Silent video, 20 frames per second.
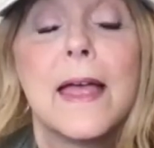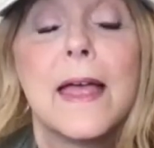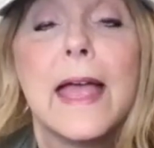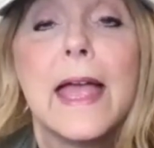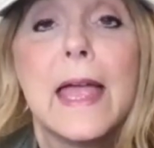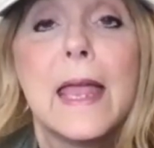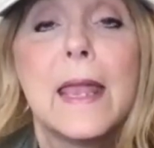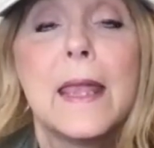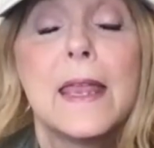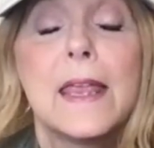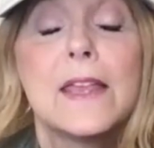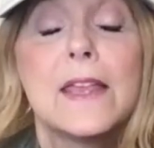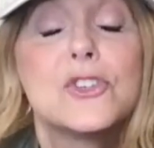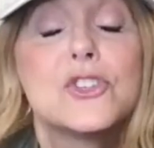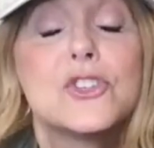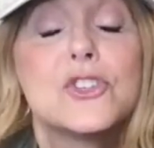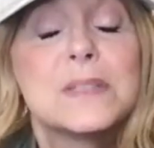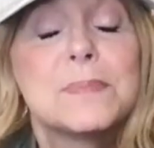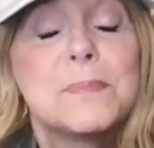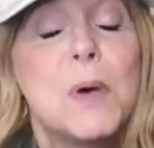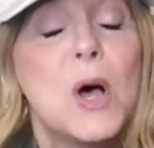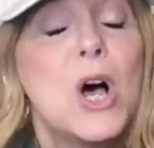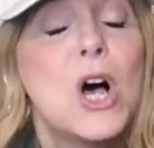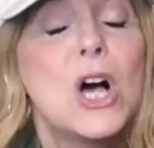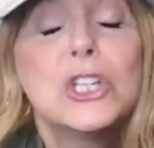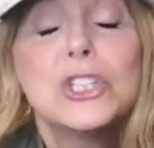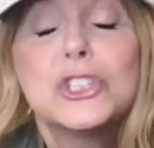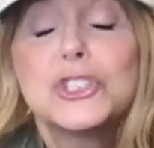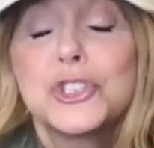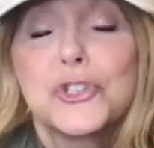And it just
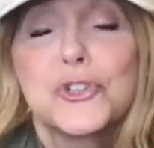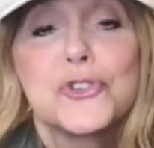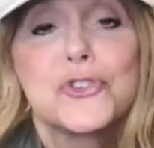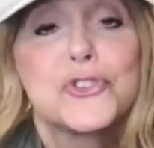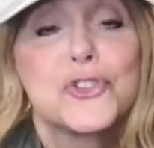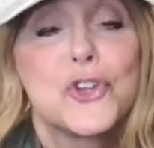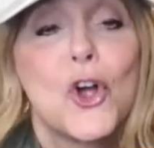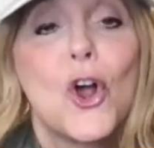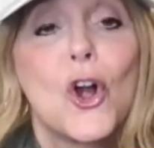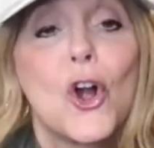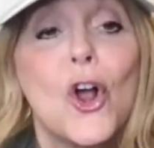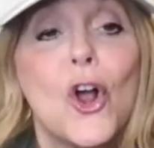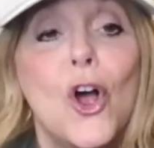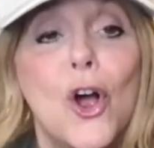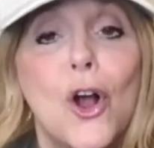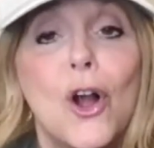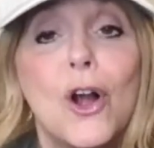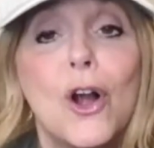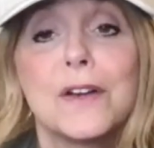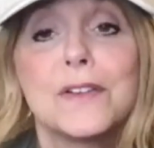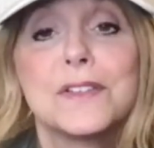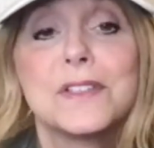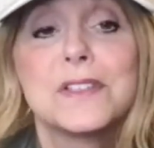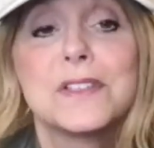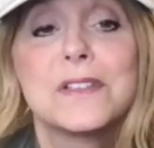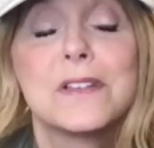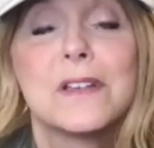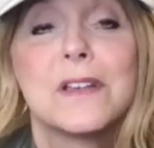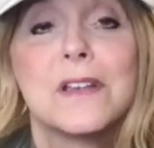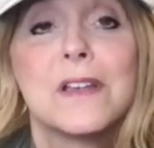punctures our
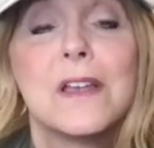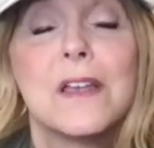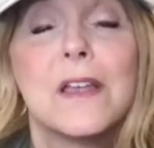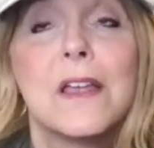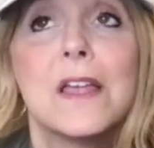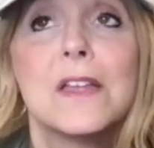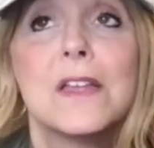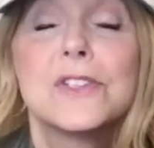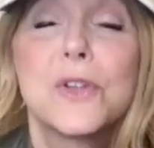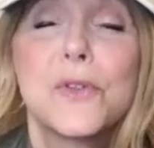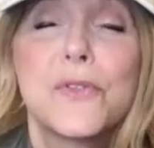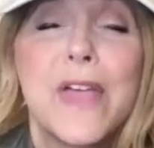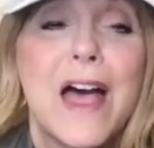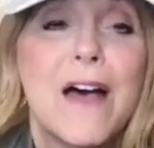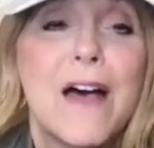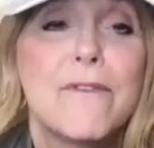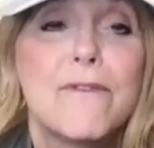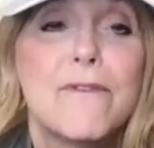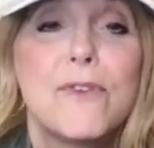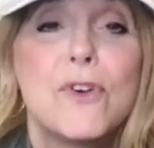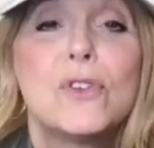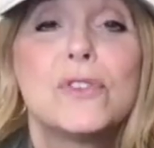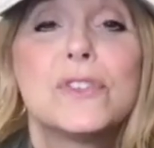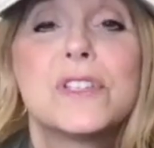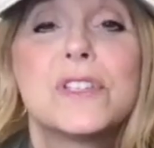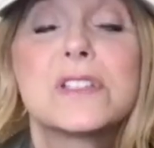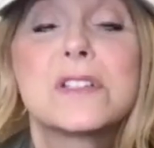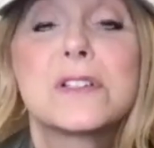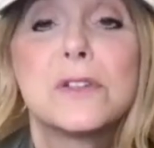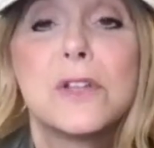hearts. So that full
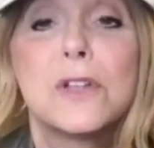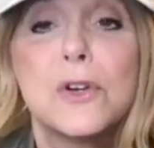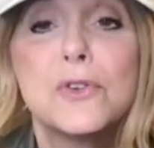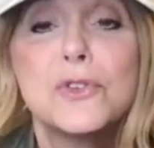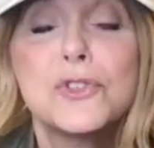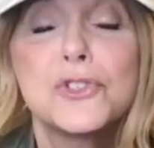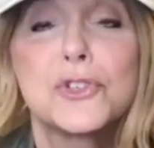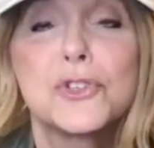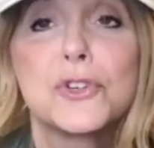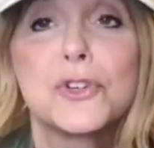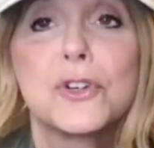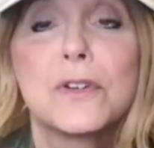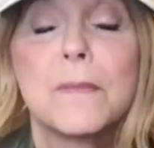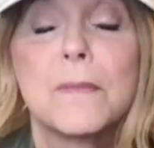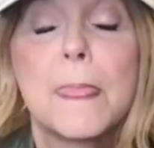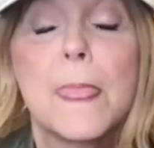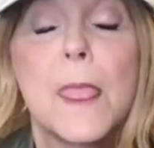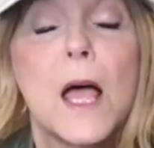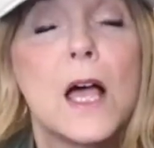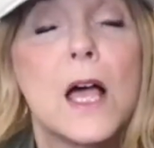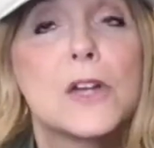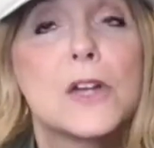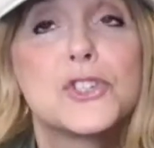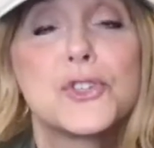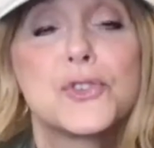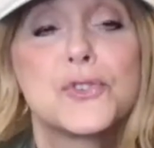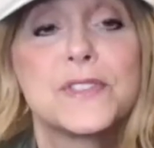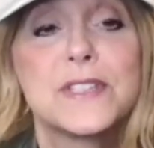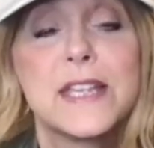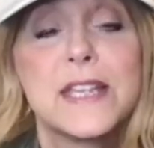disclosure
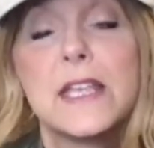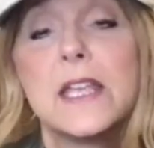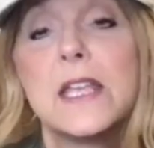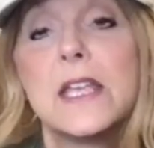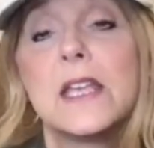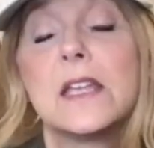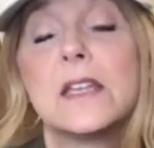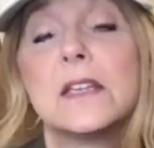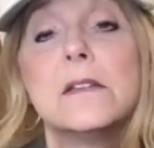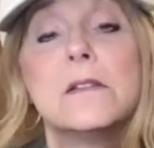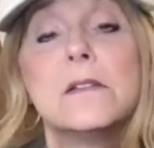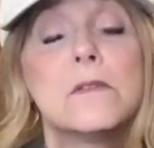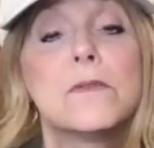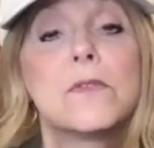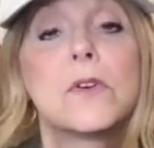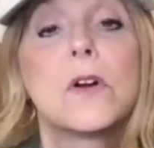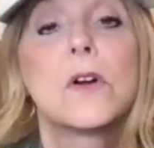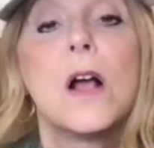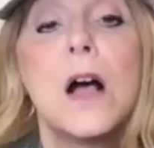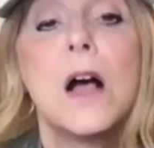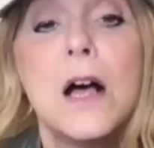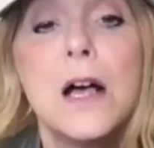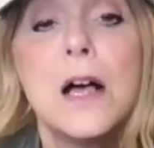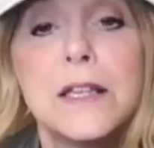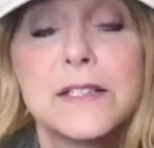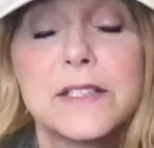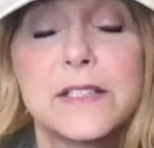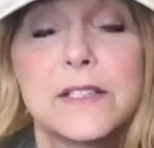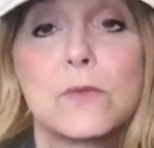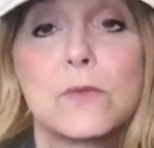ushers in for us